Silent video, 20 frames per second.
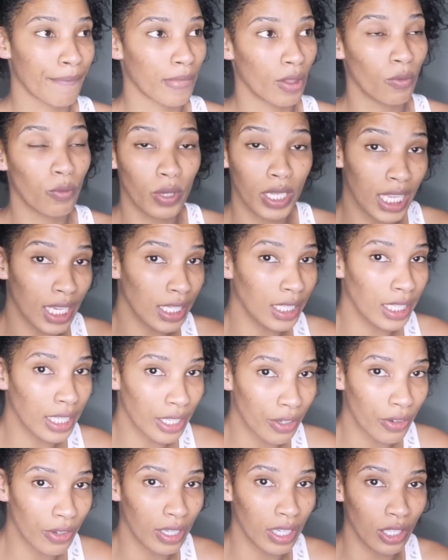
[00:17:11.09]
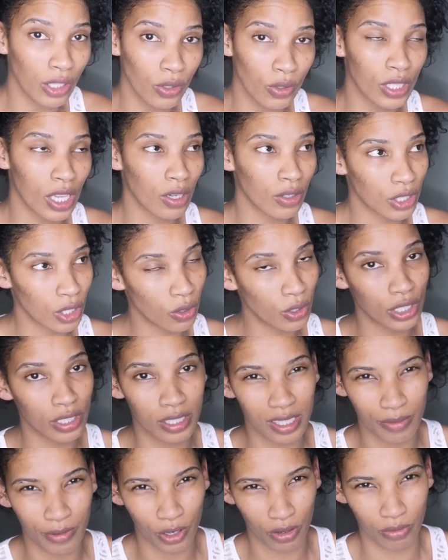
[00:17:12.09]
We can literally use our
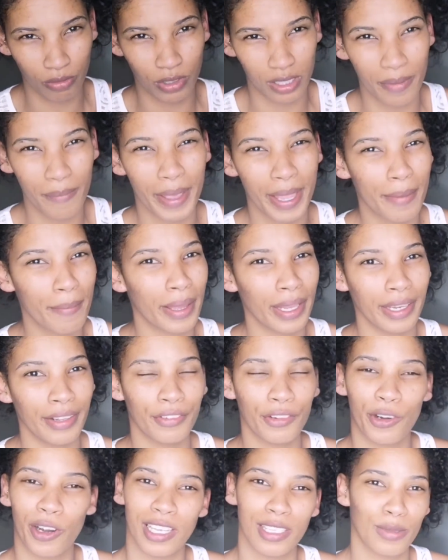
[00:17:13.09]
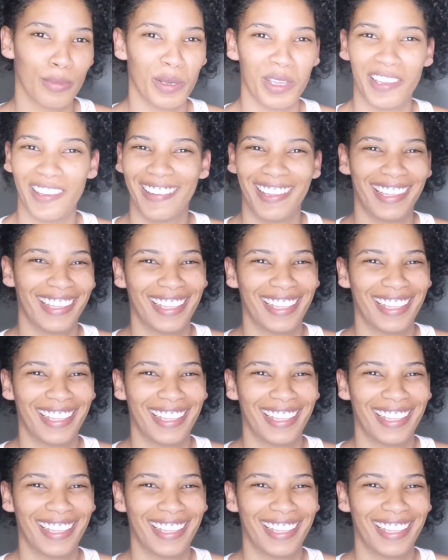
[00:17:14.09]
socials to make money for us, but...